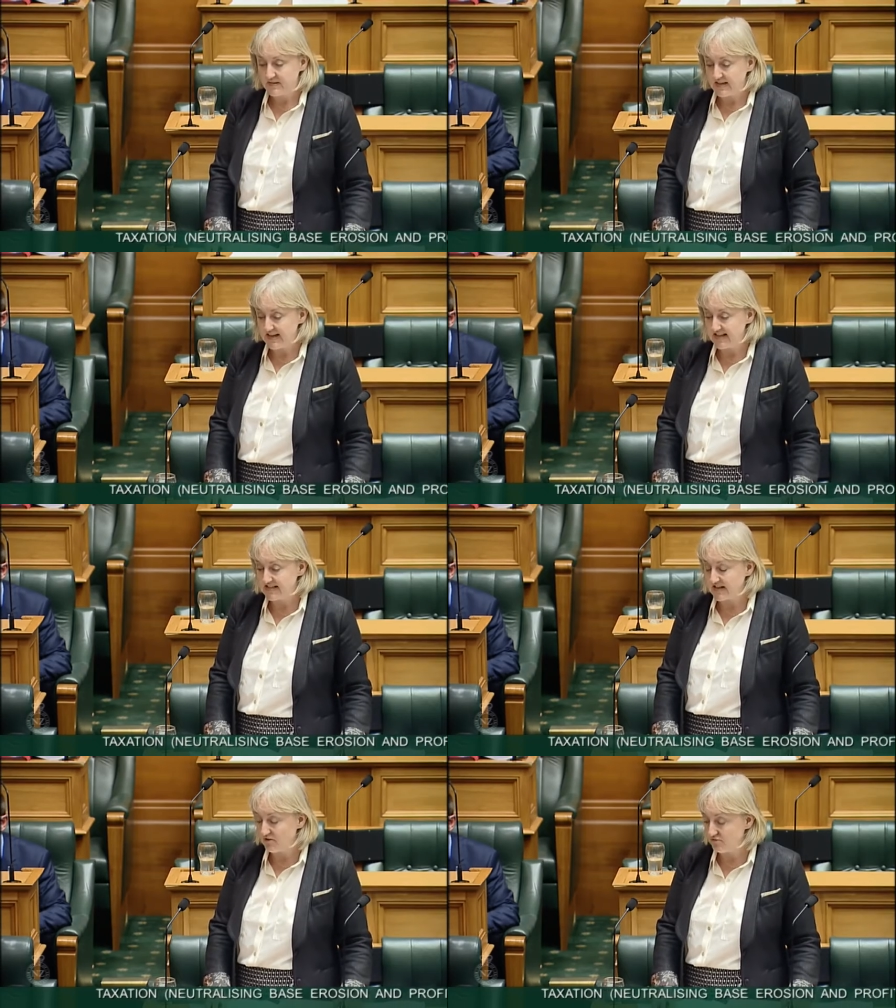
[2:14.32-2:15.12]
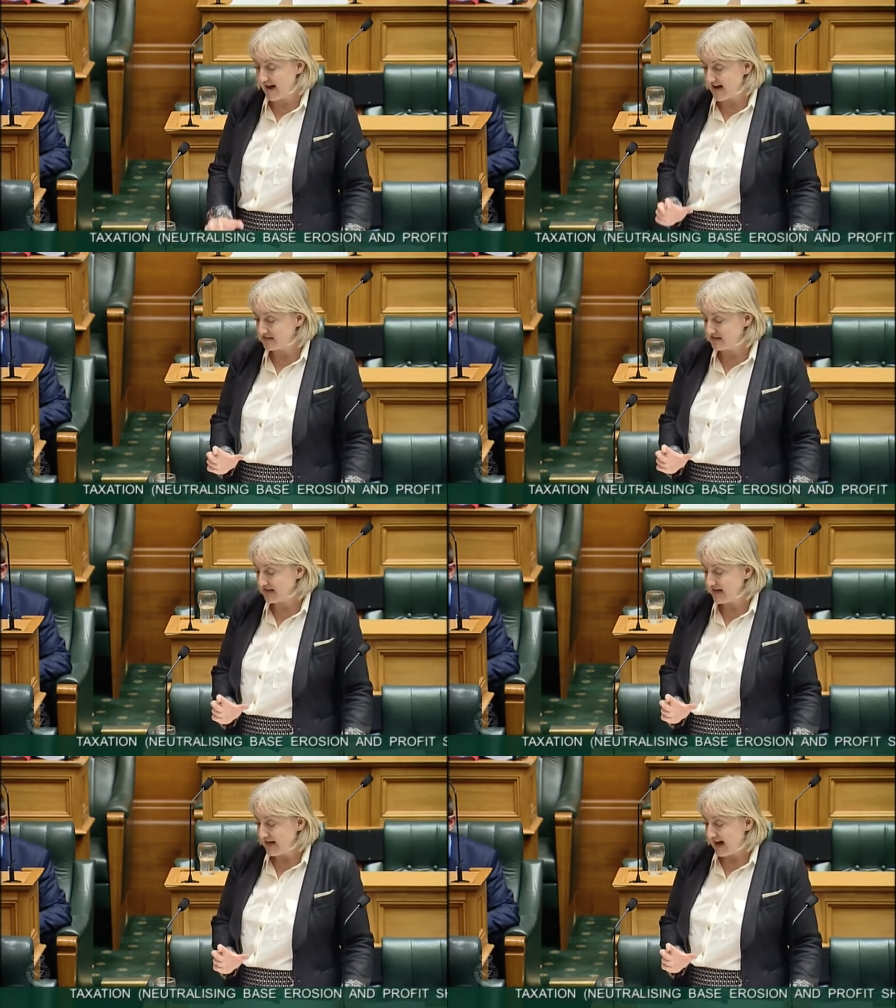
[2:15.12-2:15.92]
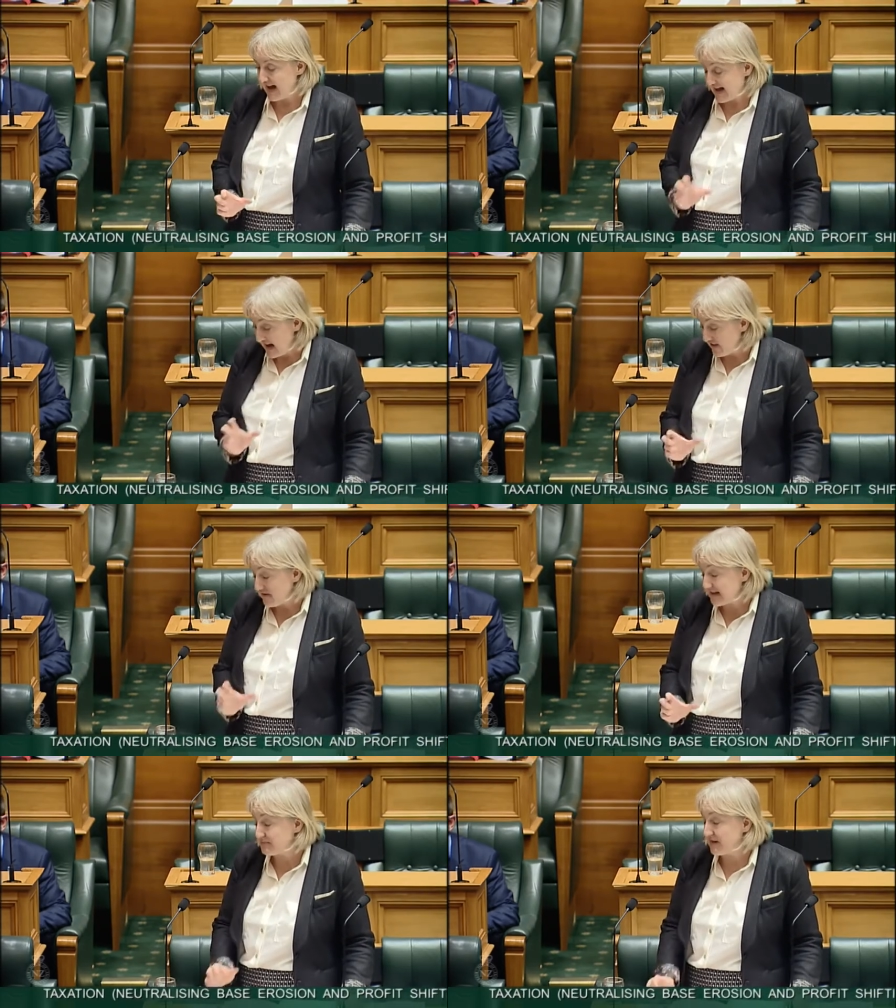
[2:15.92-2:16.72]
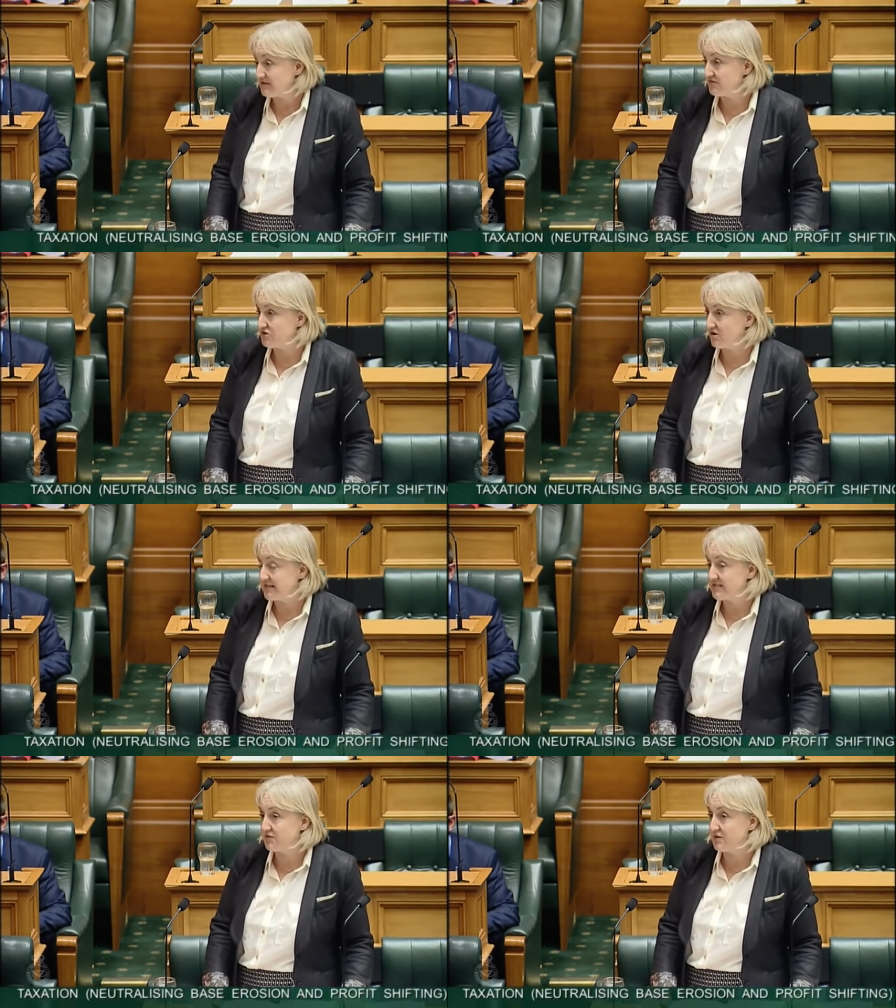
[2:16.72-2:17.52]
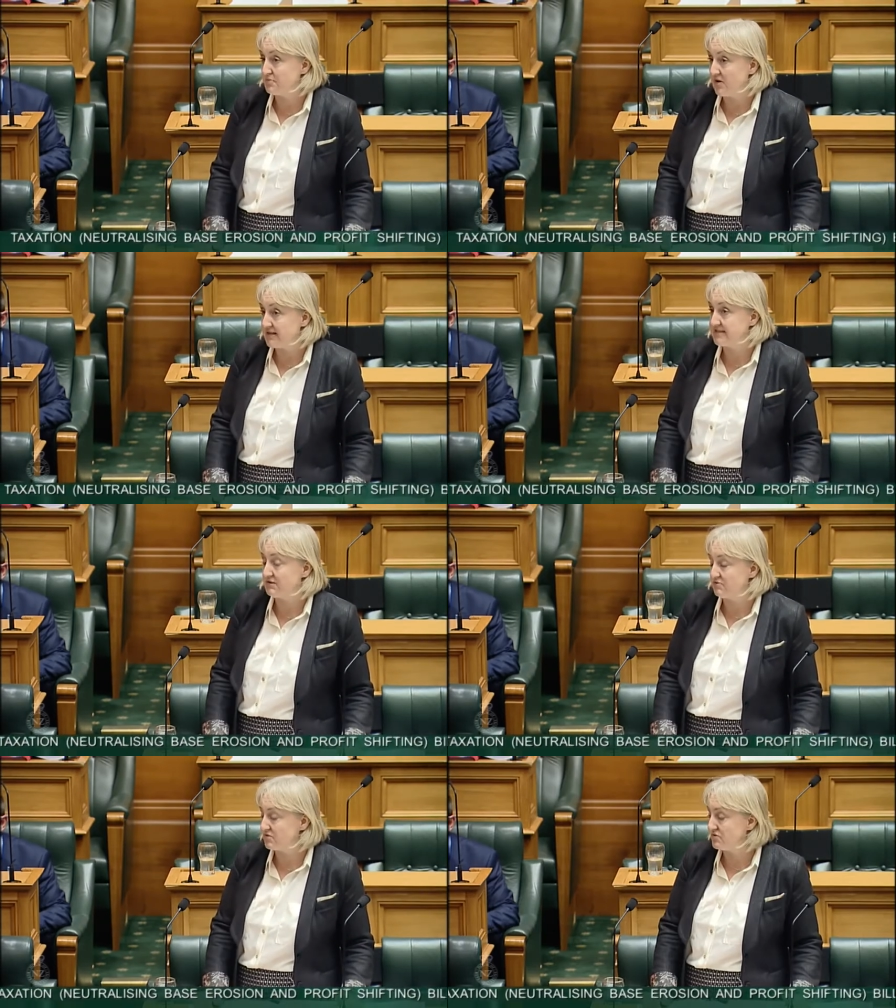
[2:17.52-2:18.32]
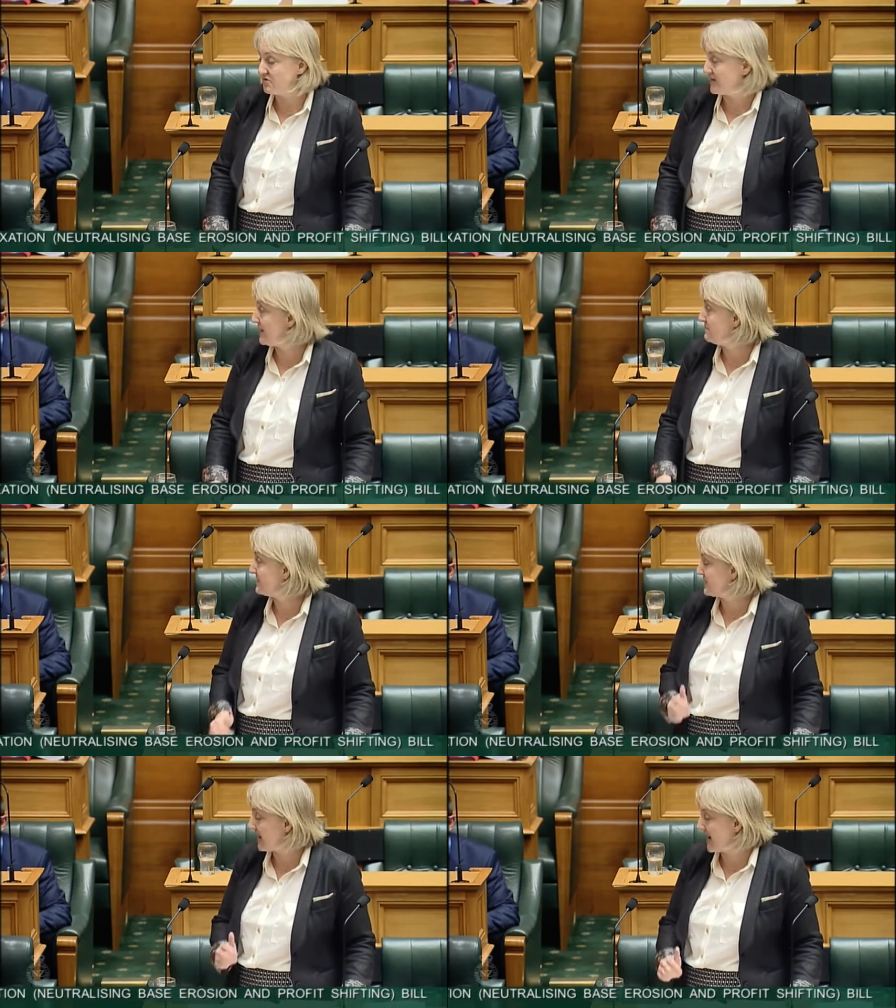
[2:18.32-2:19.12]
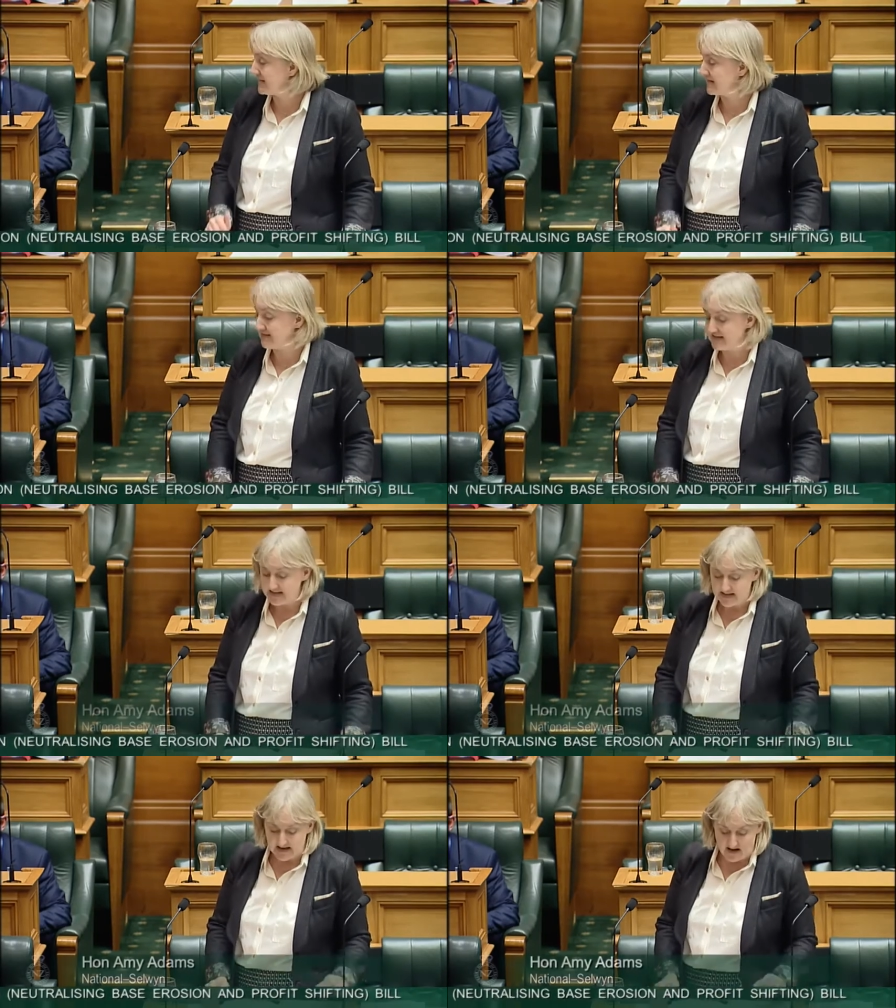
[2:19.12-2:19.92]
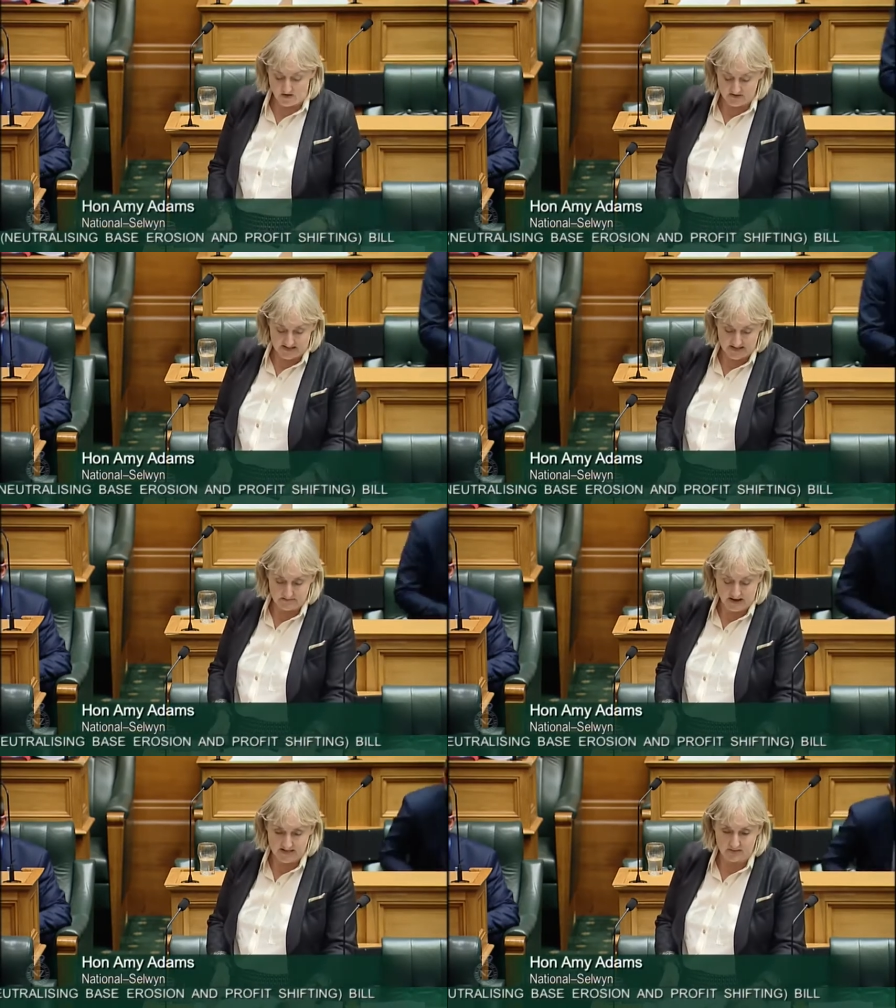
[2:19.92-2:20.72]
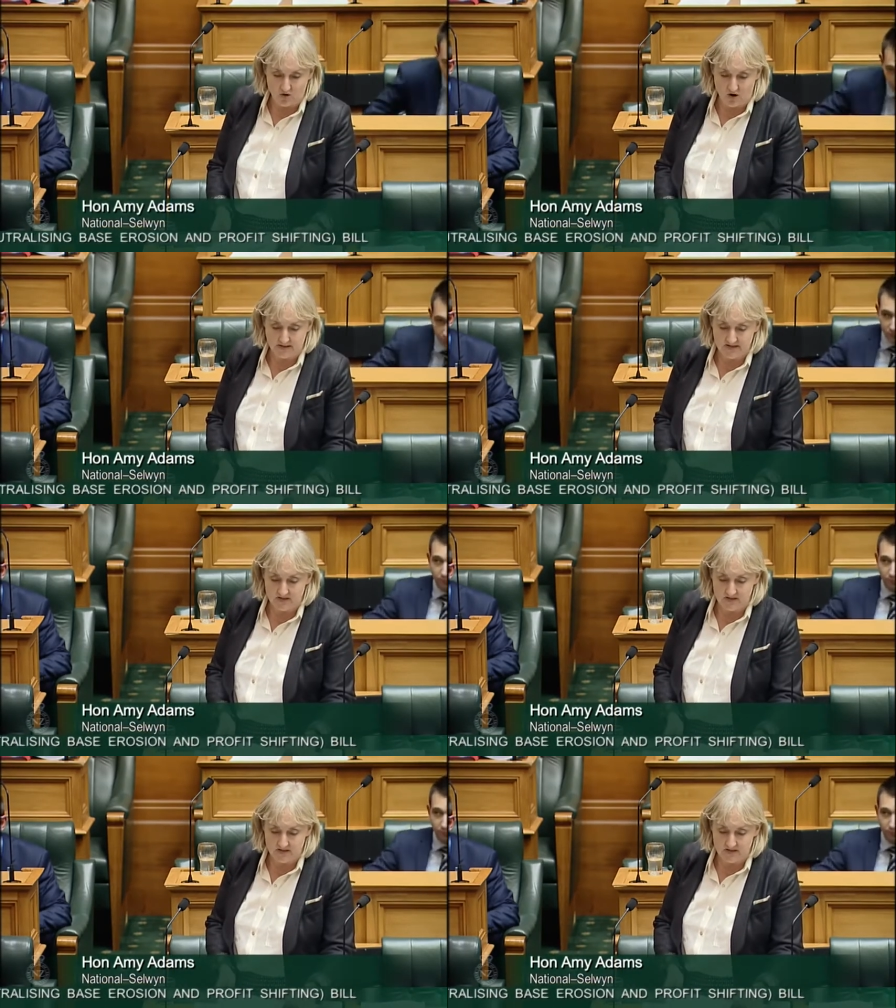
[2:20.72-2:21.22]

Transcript: is around uh, another aspect of the transfer pricing rules. And Mr. Carter uh, obviously just made some comments